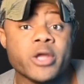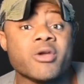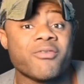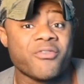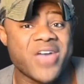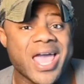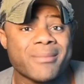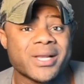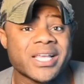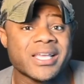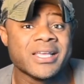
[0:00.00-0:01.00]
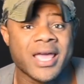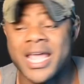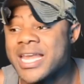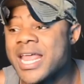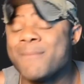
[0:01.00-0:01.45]
your family,
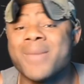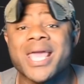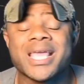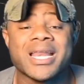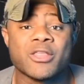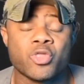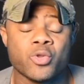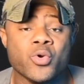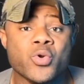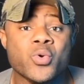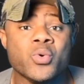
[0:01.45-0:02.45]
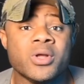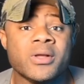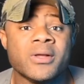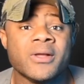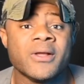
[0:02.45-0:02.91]
and then making it through
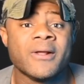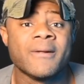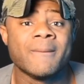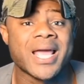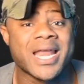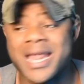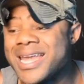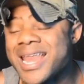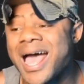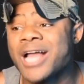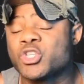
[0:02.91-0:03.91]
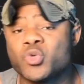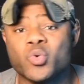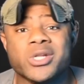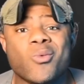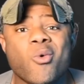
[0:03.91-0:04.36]
and then not
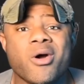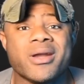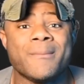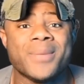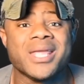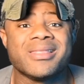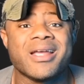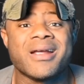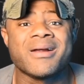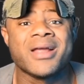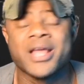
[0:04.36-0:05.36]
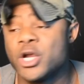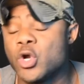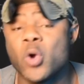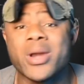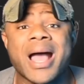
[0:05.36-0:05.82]
truly wanting to be there,
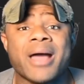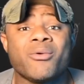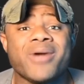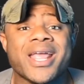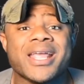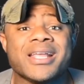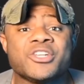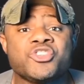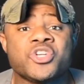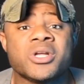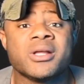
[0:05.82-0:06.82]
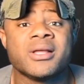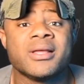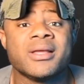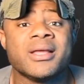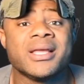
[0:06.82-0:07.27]
go down range,
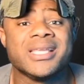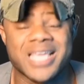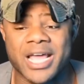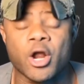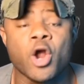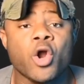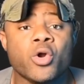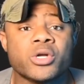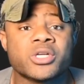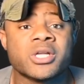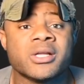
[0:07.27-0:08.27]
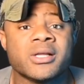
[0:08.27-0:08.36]
get hurt,